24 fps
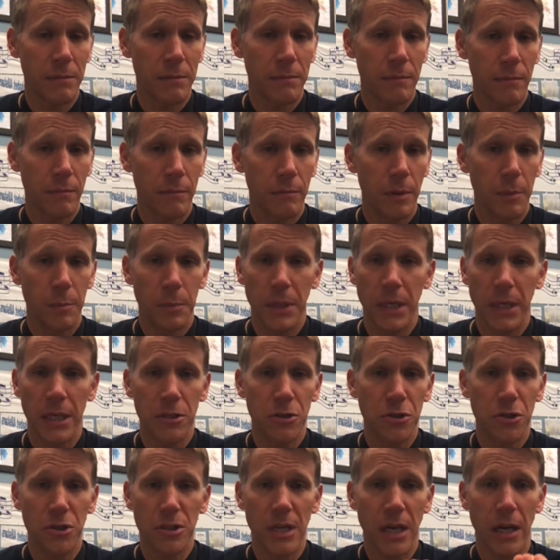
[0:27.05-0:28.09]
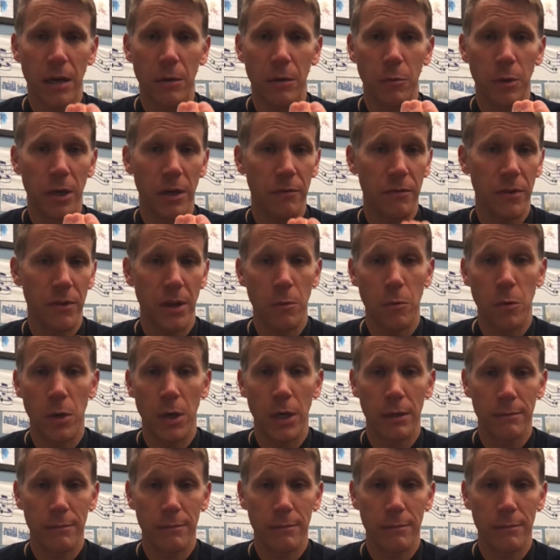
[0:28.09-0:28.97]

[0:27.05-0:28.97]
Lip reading: but plays just kind of whatever they want.